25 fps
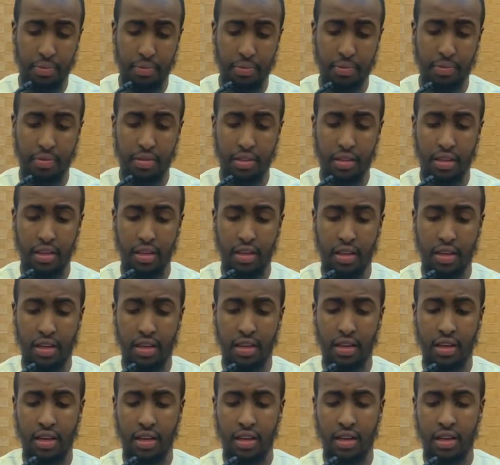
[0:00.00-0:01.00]

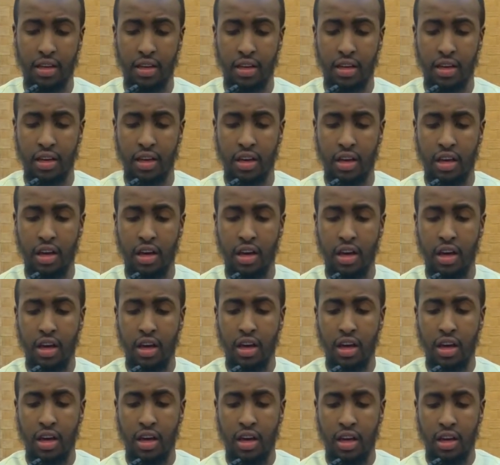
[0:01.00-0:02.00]

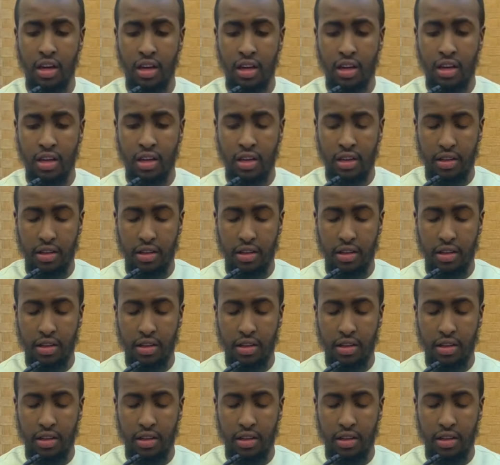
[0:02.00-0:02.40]
(silence)